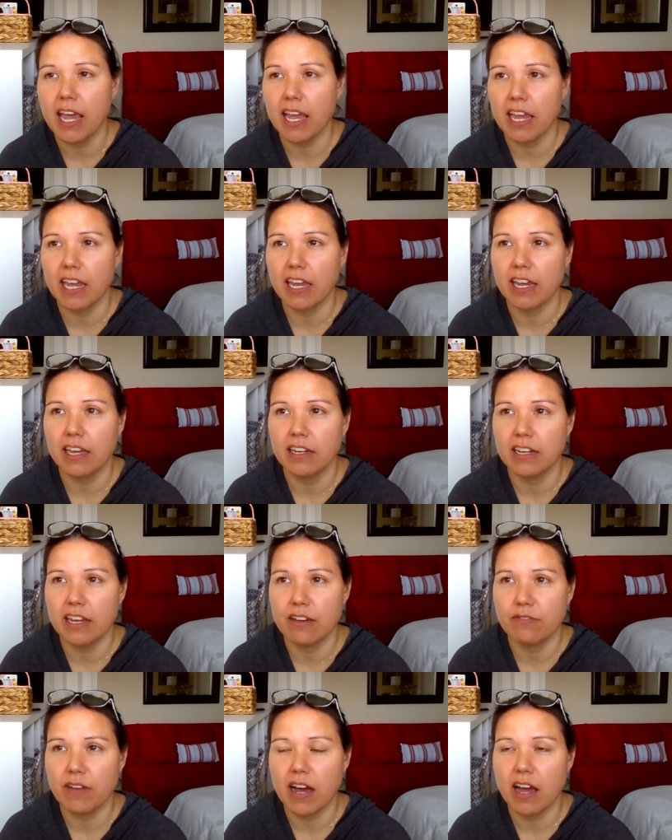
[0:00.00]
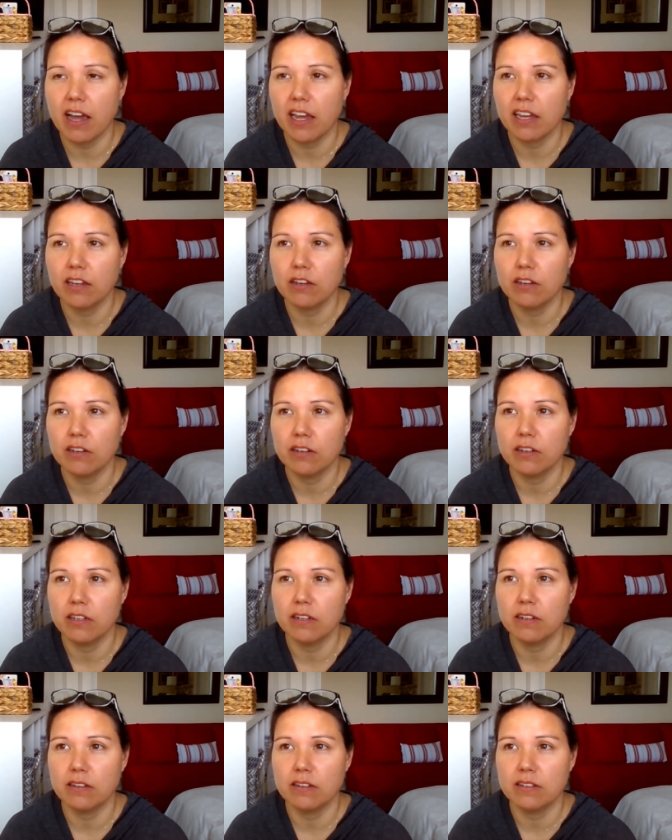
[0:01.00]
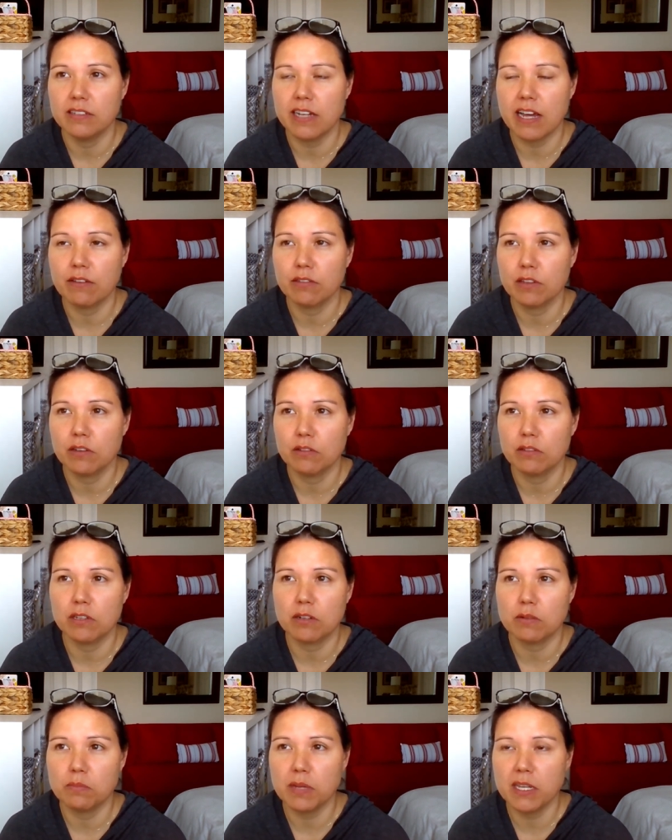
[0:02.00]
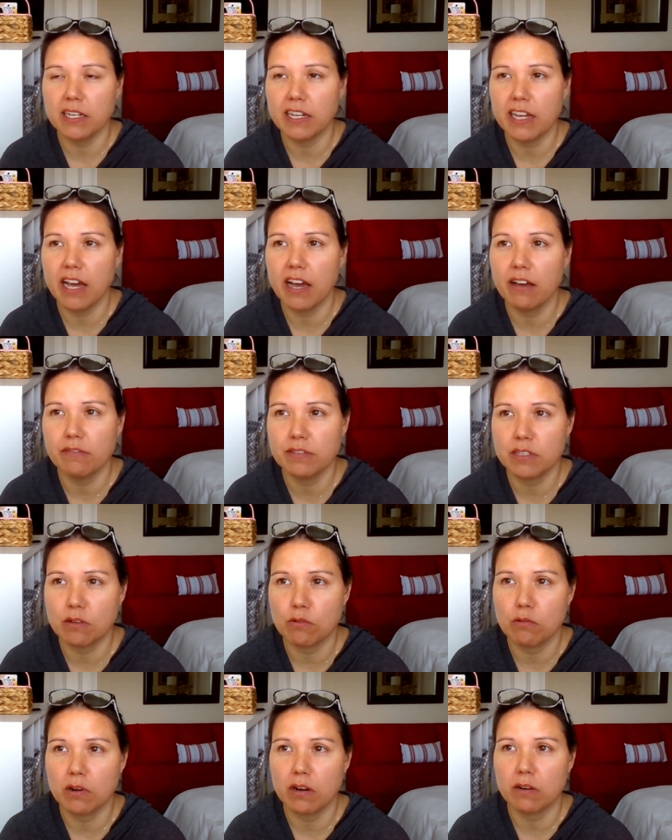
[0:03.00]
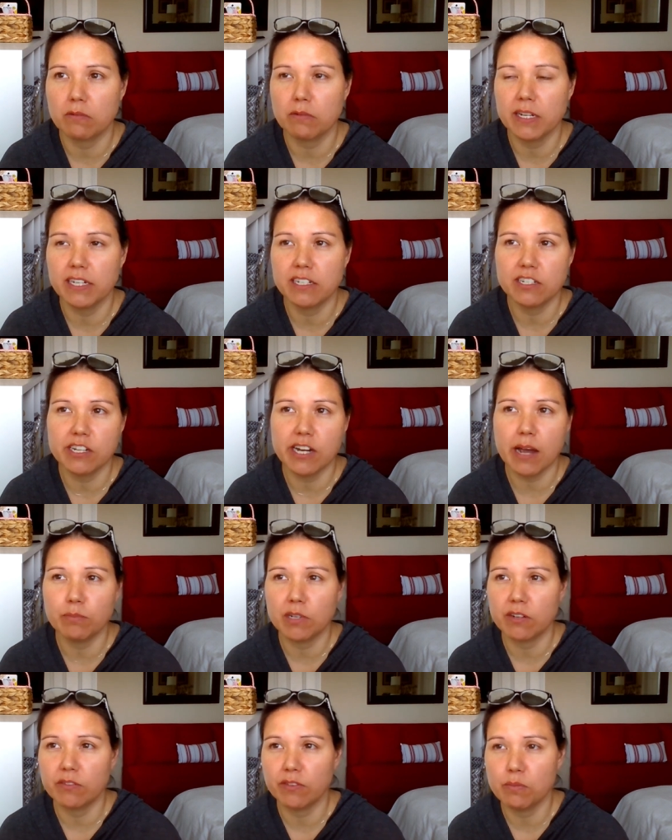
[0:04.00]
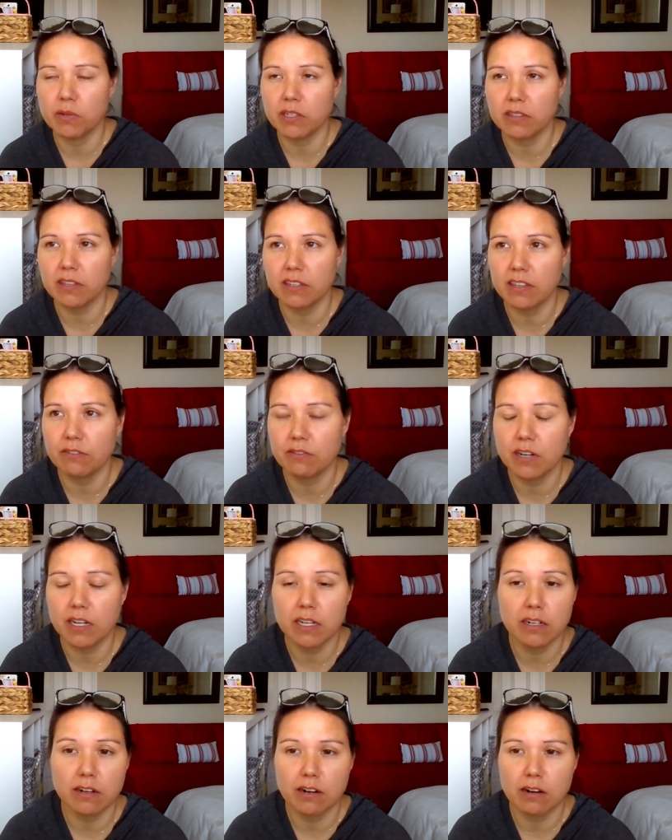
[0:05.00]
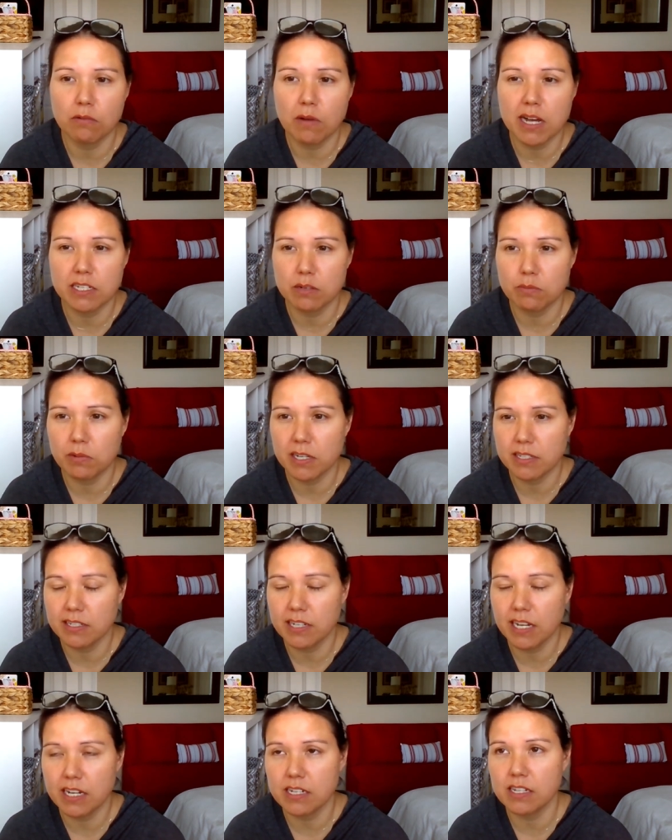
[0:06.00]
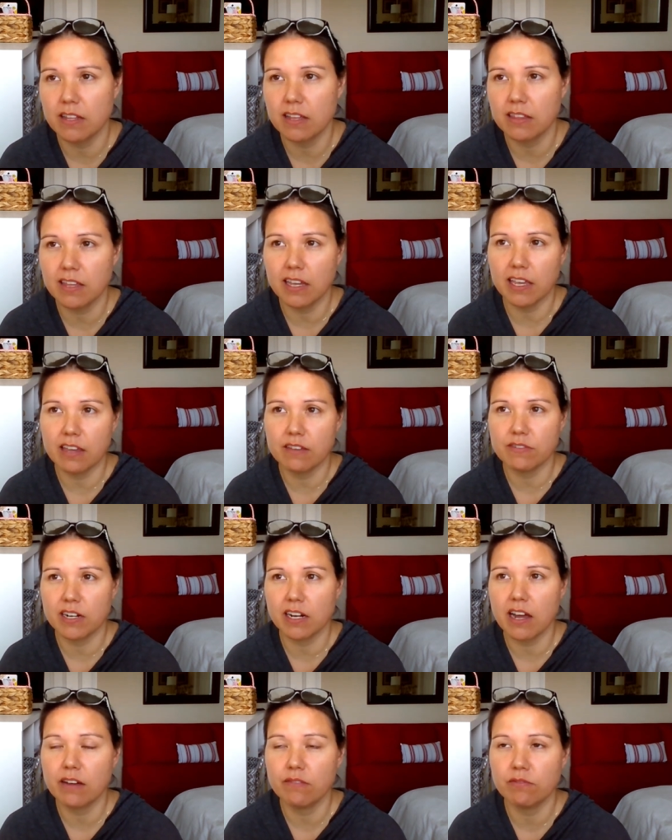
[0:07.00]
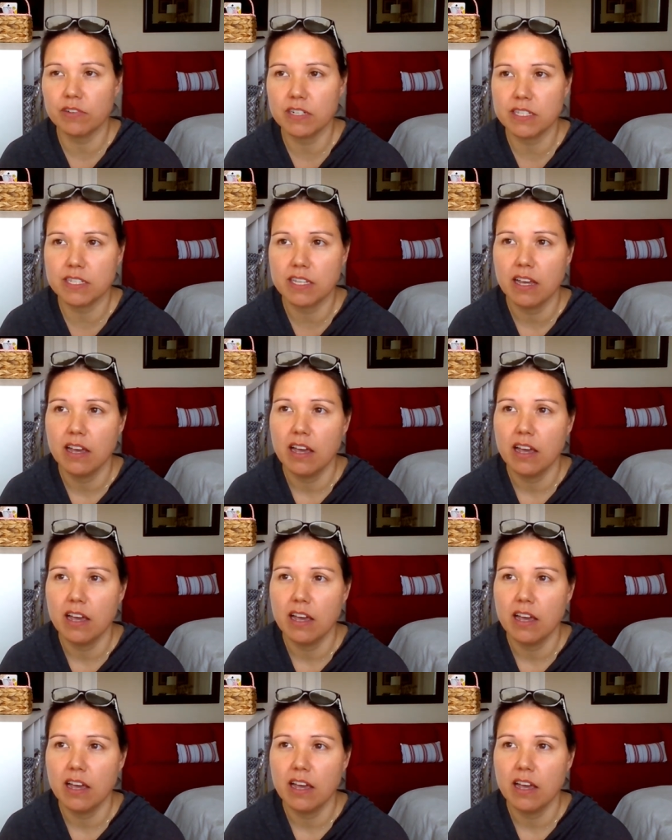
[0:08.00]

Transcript: And if I could download their PDFs or read a chapter of a book that they've written or watch a presentation that they gave at a conference,